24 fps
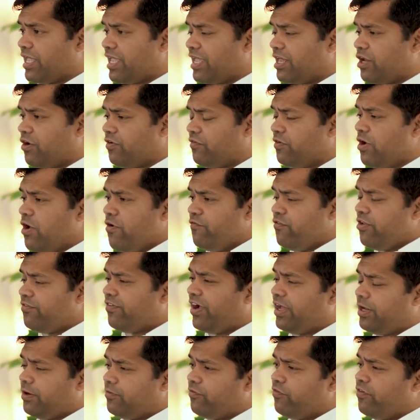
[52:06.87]
you know, we
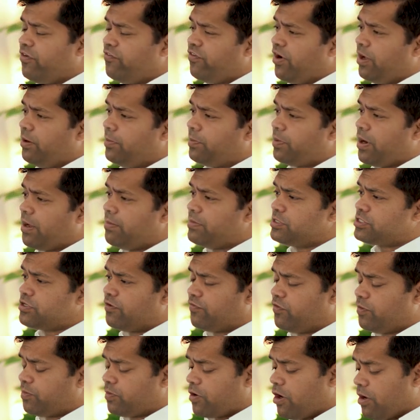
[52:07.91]
find a, we find a premise
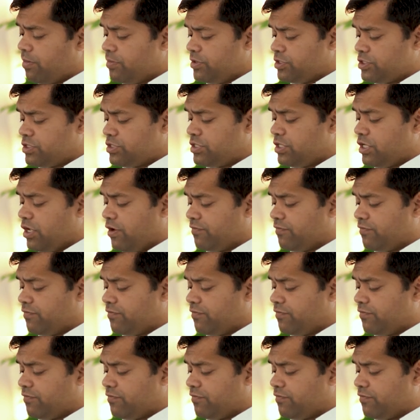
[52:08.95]
of the promise